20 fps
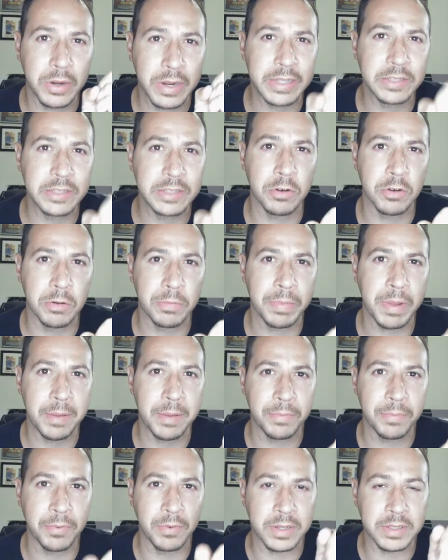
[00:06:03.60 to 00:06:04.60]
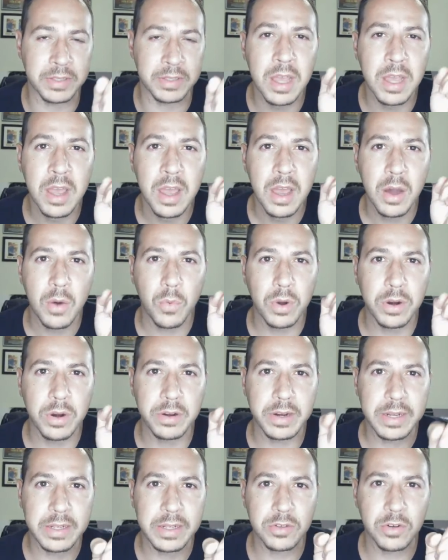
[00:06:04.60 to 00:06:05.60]
What are his or her pain points? What
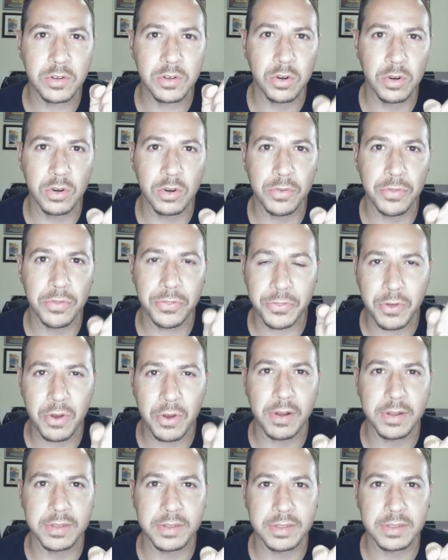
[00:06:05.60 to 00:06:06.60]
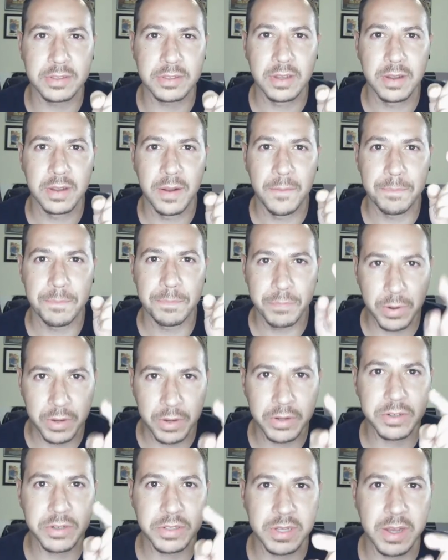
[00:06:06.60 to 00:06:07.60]
are his or her thoughts?
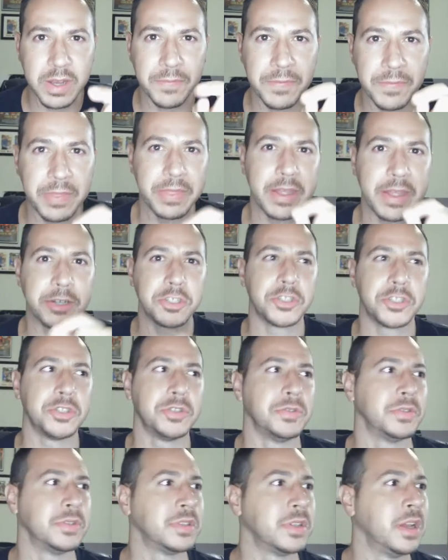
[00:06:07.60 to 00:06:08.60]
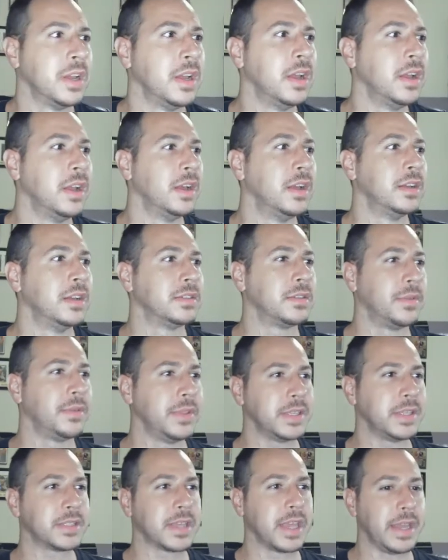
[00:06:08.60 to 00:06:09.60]
Put yourself in their shoes. So
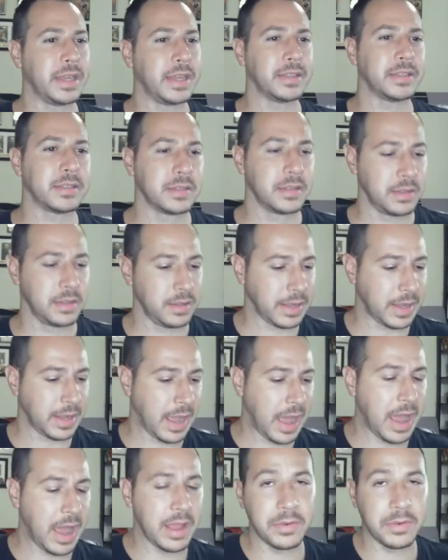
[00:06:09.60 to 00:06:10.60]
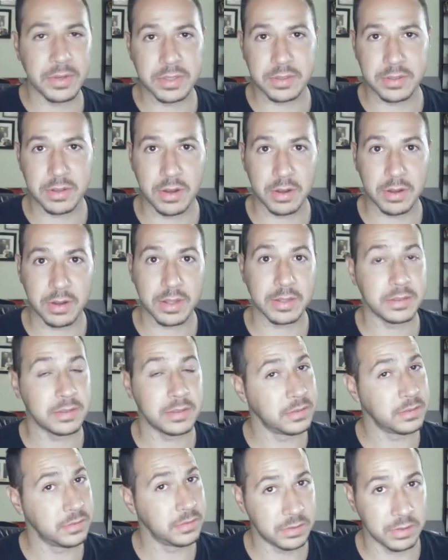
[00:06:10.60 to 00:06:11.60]
in this case, like I always talk,
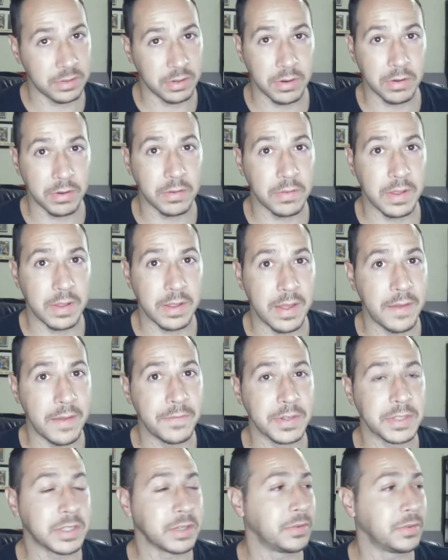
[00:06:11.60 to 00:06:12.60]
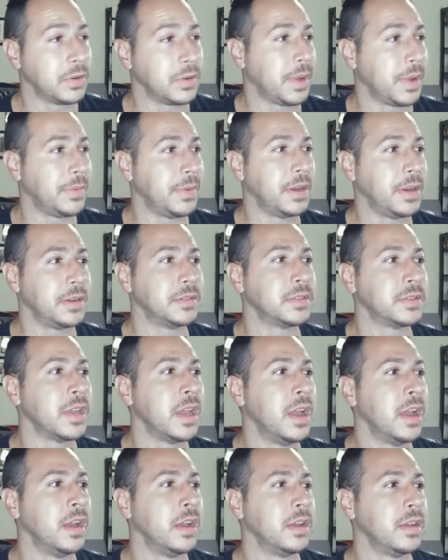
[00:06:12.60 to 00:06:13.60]
as you just heard every single one of my videos,
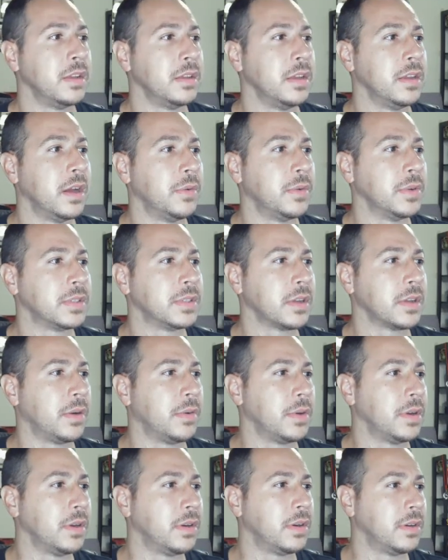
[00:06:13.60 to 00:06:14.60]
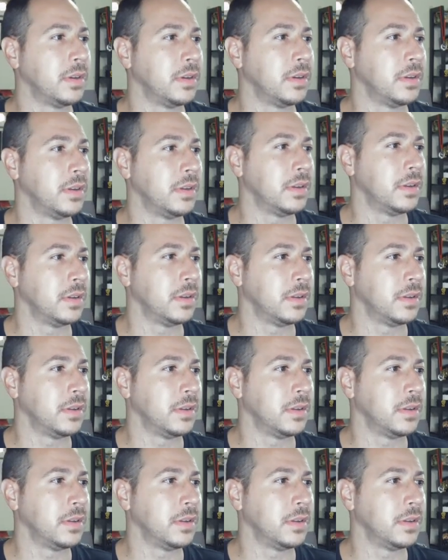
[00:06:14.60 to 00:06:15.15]
yo, what's going on?